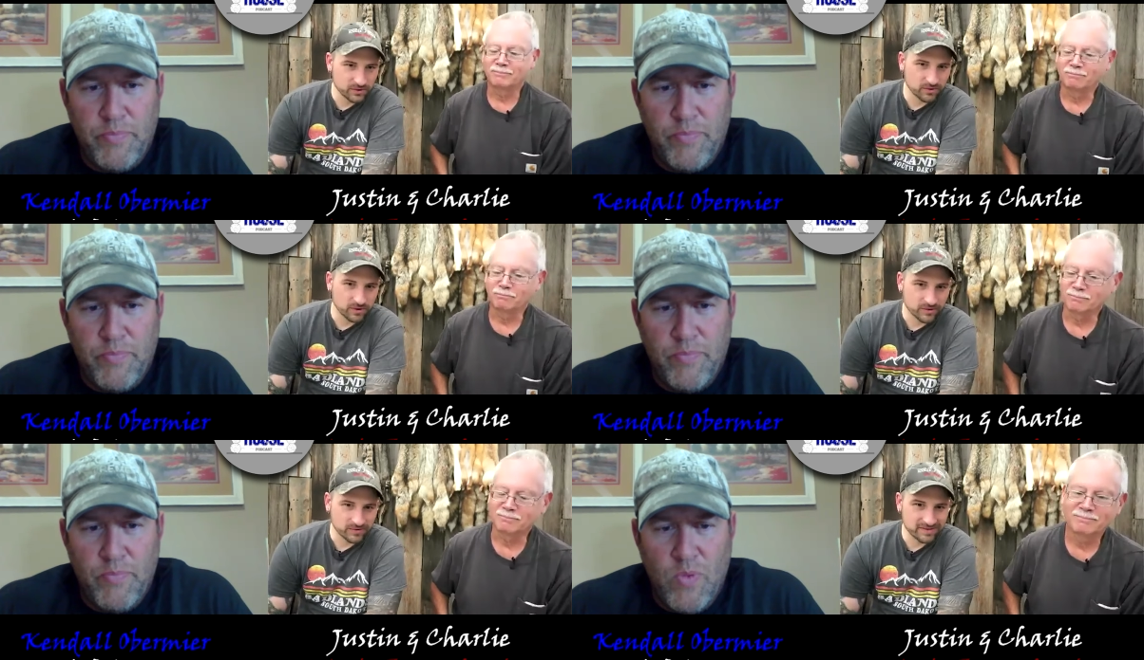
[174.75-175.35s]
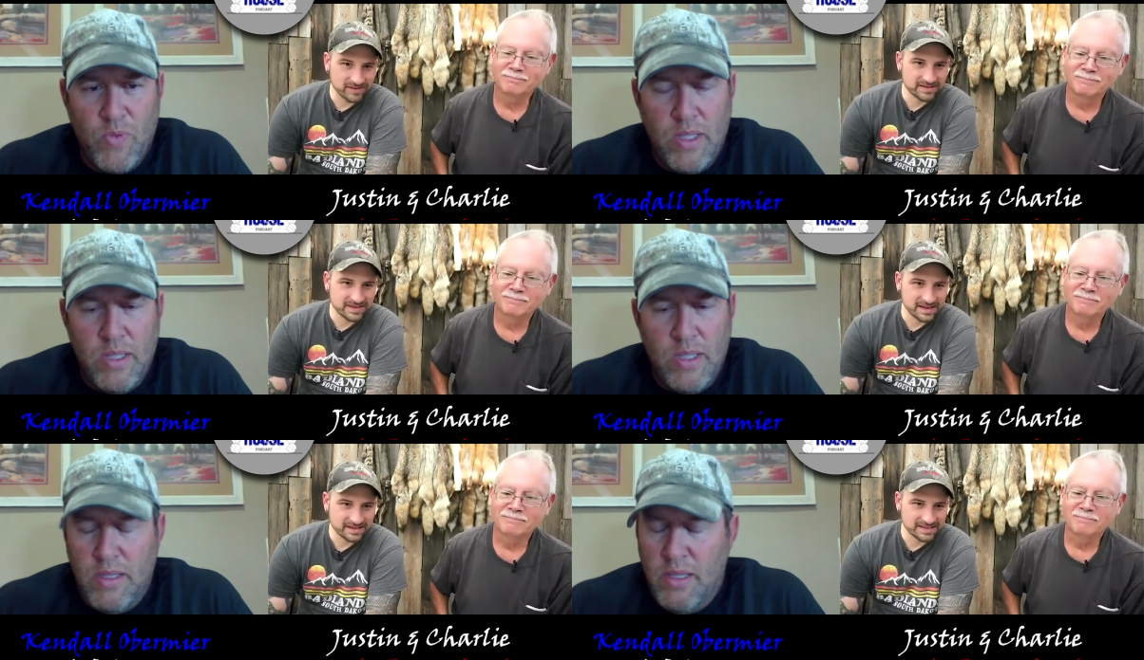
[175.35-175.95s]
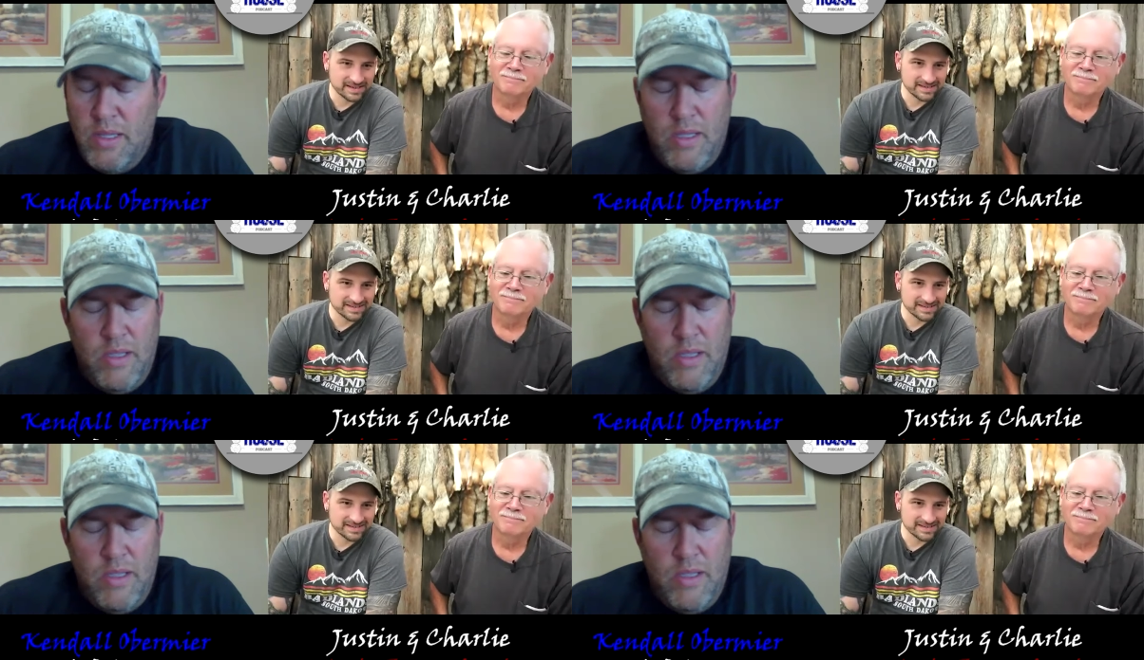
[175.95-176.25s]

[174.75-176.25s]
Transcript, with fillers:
Speaker 1: world these days? Uh,